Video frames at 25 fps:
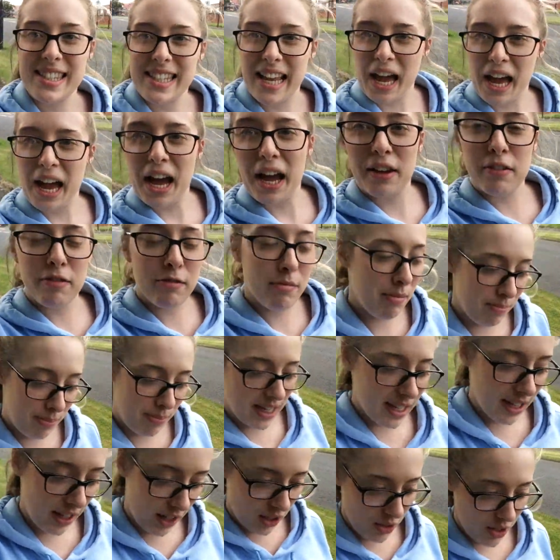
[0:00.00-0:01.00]
I've
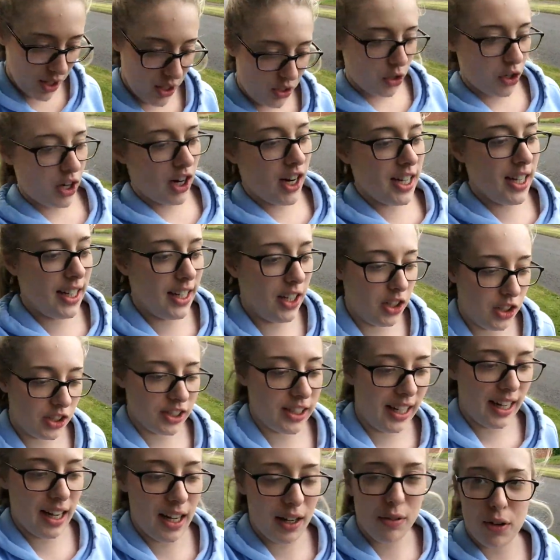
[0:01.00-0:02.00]
been at uni training all
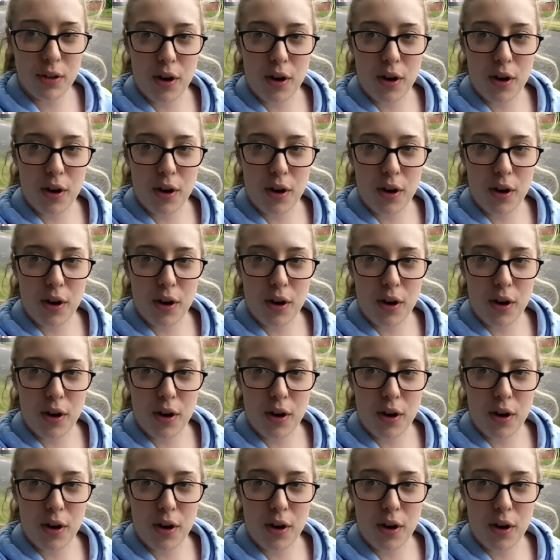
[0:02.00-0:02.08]
day